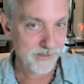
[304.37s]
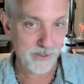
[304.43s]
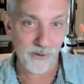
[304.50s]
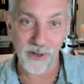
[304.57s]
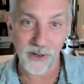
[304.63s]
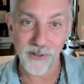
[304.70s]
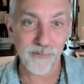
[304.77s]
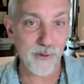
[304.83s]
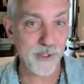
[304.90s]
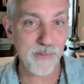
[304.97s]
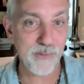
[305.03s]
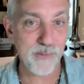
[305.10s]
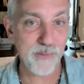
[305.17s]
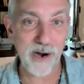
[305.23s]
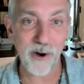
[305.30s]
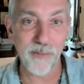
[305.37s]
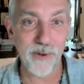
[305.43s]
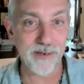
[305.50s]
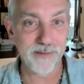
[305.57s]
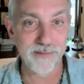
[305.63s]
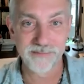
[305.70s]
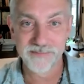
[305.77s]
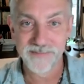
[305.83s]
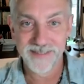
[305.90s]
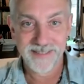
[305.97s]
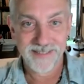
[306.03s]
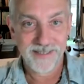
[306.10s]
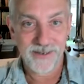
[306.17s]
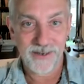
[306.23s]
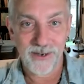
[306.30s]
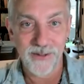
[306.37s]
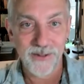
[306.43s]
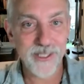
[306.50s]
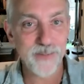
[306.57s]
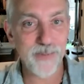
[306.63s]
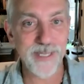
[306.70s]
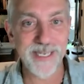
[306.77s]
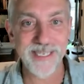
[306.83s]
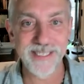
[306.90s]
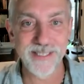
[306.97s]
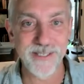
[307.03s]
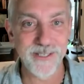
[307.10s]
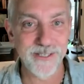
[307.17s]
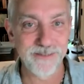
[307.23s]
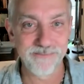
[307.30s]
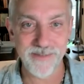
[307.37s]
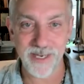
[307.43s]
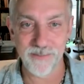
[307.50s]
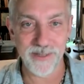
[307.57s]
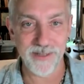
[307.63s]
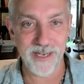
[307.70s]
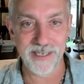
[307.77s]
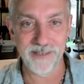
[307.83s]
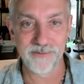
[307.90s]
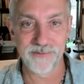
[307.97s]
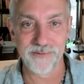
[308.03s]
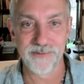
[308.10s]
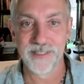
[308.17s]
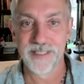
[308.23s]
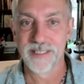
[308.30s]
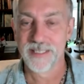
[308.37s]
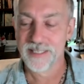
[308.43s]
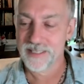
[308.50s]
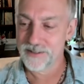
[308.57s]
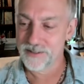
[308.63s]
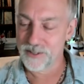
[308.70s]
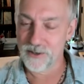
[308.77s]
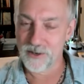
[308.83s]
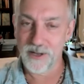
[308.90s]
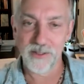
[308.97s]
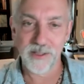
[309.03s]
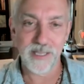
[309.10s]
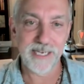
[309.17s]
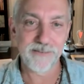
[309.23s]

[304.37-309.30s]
turn on the first power button, all the displays come to life. How turn exciting.